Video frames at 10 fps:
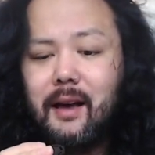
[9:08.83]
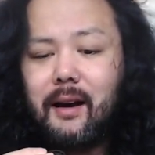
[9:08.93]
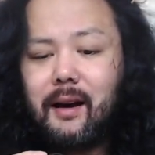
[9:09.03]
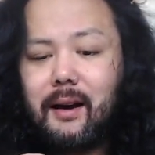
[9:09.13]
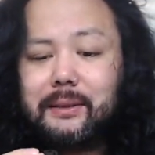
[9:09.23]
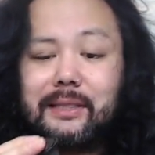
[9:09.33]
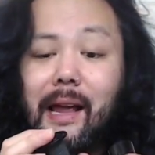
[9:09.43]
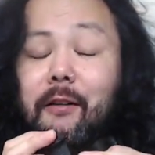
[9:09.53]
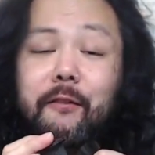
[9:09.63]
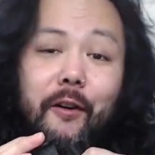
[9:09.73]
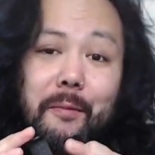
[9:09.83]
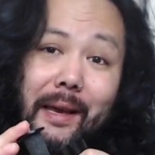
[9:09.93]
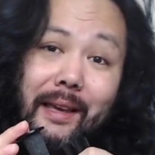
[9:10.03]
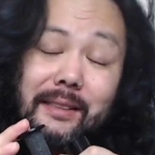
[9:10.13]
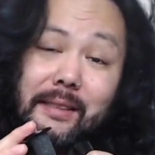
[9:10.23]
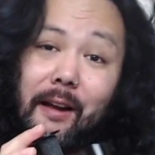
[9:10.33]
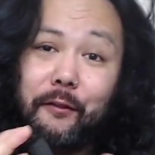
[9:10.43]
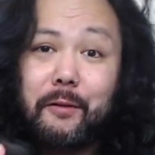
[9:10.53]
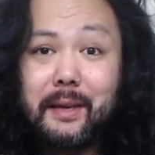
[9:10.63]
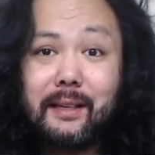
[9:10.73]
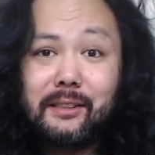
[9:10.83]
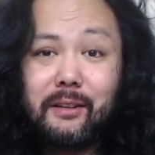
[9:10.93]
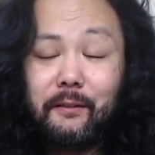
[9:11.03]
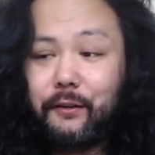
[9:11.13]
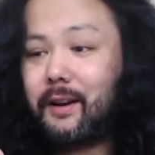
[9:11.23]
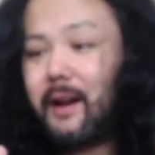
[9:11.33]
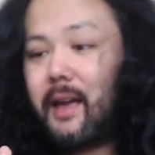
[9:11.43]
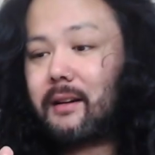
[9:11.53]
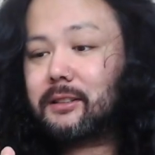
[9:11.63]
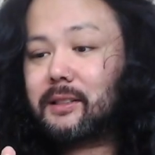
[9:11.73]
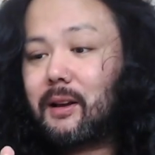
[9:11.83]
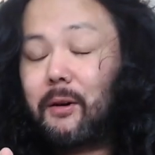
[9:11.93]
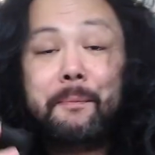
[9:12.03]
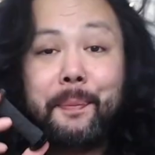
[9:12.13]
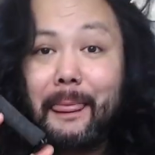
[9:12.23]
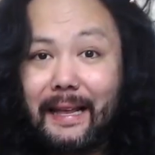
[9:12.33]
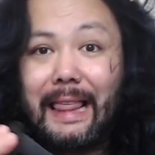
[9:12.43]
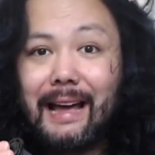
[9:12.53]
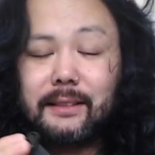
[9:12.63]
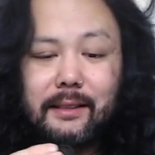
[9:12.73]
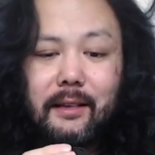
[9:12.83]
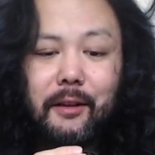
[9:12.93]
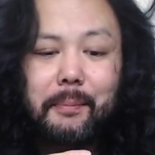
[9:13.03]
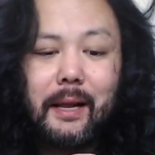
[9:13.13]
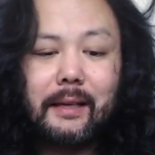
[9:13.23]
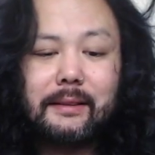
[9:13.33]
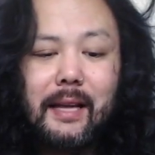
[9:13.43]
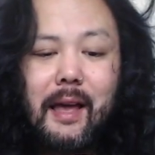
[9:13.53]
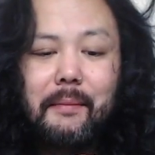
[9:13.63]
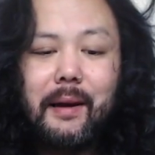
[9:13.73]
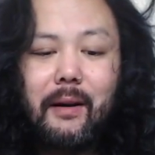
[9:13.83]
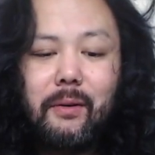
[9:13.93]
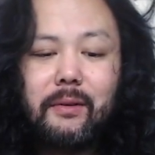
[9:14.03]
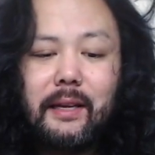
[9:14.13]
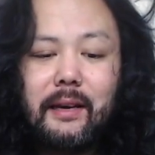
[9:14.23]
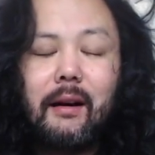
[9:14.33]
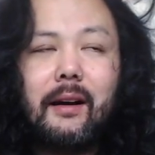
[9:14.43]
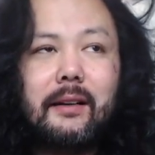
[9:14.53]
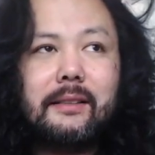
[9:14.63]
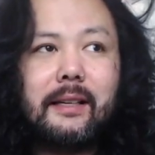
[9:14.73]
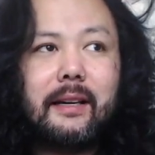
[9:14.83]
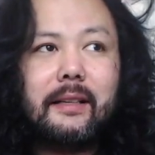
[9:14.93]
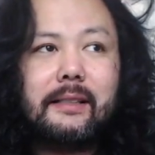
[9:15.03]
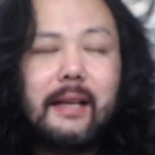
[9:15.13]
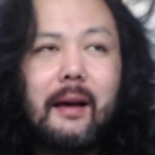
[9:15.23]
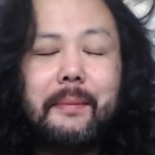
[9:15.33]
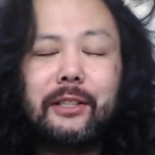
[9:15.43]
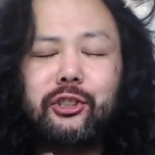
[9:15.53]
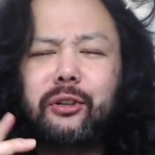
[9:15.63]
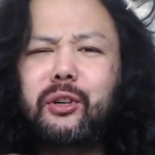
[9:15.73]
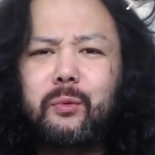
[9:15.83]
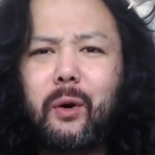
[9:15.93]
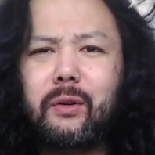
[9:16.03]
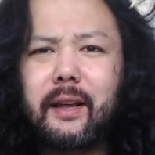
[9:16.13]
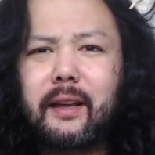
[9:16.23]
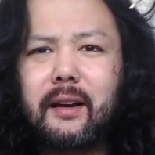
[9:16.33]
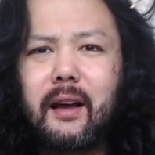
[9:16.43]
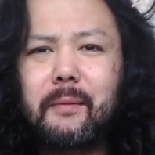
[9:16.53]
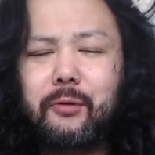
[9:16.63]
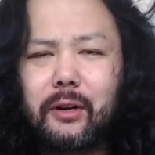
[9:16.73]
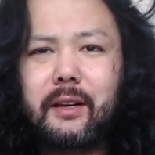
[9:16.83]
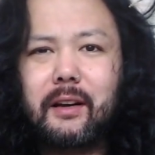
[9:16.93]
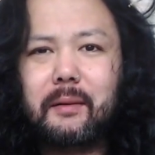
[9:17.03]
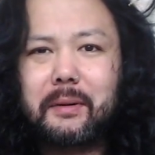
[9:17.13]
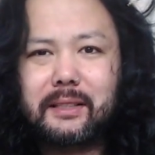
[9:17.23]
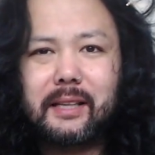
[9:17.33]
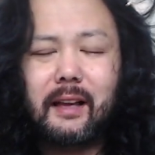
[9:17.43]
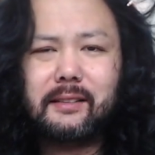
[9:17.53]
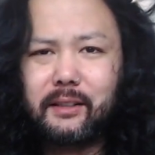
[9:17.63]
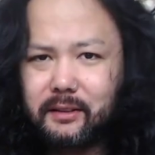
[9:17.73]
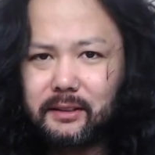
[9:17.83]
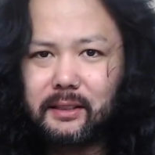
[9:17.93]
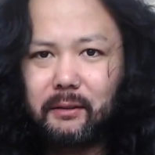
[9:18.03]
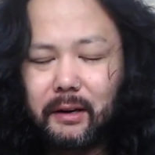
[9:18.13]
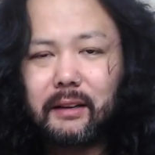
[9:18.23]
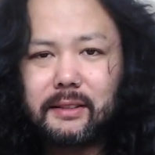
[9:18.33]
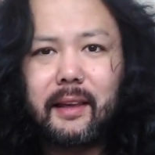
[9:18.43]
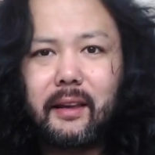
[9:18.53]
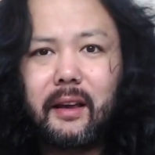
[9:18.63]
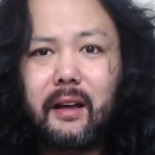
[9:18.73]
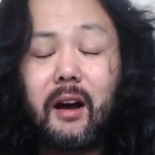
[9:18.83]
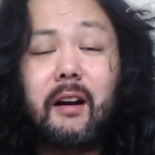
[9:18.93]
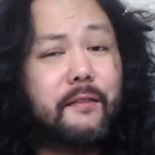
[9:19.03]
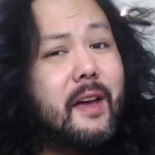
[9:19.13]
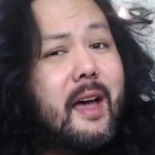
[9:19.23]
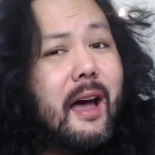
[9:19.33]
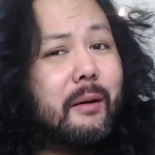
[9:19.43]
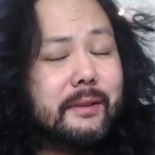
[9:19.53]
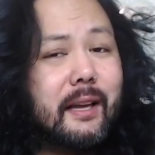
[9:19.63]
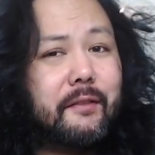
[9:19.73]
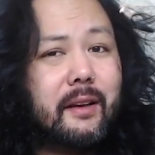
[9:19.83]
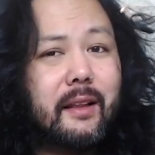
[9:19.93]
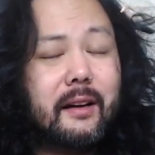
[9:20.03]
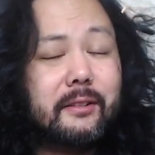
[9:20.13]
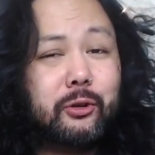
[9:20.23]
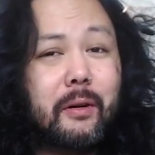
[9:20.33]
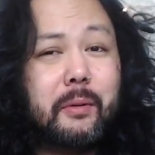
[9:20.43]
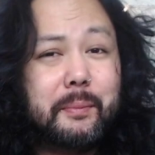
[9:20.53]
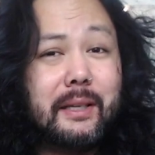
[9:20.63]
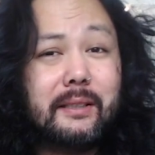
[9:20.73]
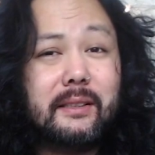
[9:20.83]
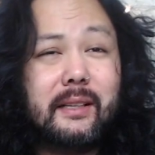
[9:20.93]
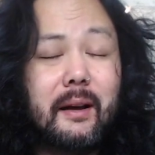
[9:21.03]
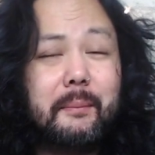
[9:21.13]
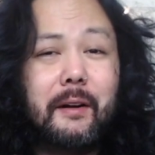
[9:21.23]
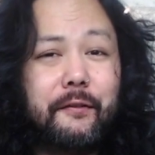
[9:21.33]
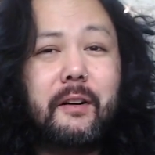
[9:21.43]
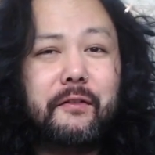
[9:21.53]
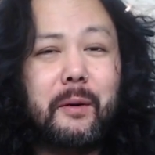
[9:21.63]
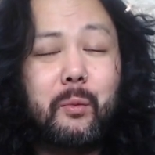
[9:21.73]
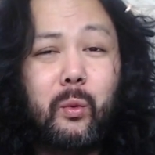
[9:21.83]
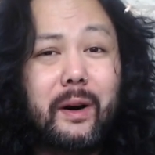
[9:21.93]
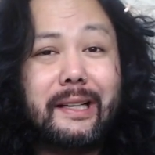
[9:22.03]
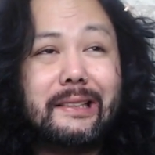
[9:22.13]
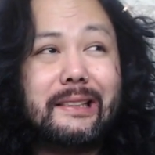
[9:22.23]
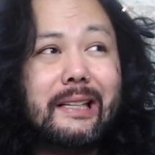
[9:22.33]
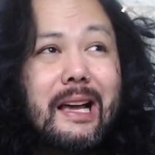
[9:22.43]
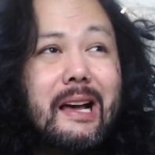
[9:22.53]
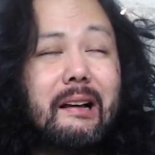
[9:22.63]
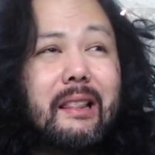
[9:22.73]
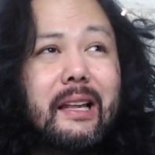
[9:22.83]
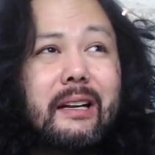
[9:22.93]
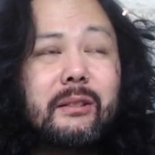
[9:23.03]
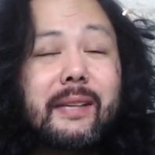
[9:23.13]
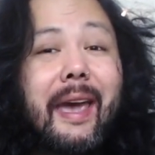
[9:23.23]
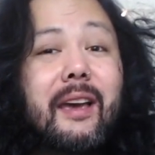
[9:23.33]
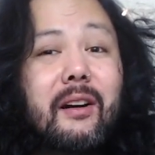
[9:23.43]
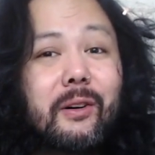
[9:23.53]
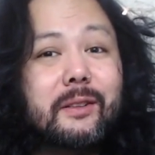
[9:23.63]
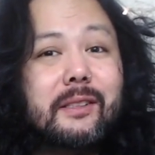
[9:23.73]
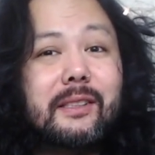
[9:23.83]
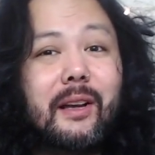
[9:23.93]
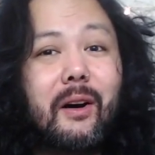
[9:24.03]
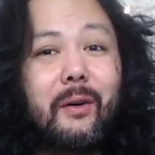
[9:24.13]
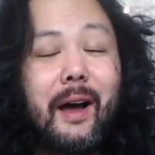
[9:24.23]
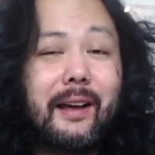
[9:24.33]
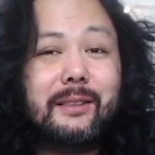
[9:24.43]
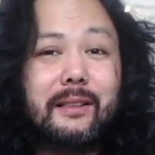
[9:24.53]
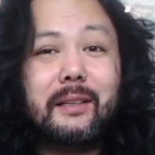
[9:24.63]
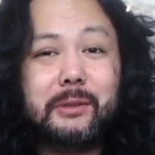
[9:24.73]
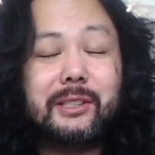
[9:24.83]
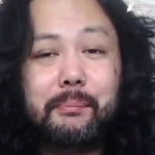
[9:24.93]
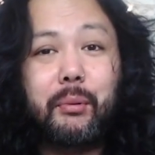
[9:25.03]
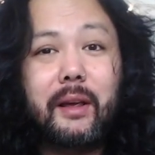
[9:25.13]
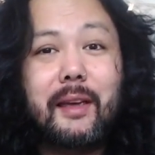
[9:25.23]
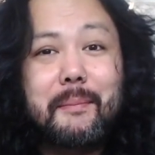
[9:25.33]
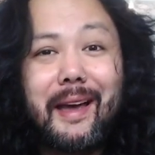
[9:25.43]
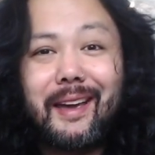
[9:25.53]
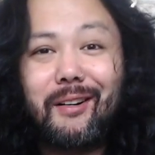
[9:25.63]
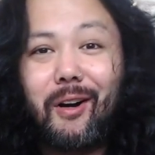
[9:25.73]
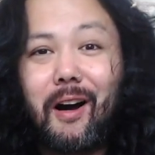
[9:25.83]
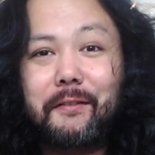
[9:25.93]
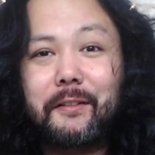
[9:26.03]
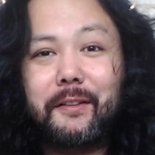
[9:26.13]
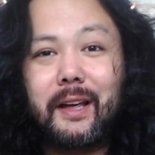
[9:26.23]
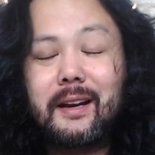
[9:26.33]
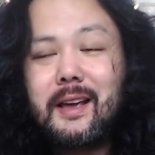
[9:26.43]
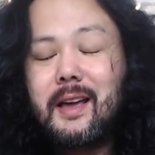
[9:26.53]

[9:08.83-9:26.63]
Styrofoam, I guess styrofoam is good for your hair, so that's another plus. My only cons is make sure you roll it really good, because as you could see when I was taking it off, I was having a lot of trouble because a few of them was a little tangled, so I had to end up just breaking my hair off of it.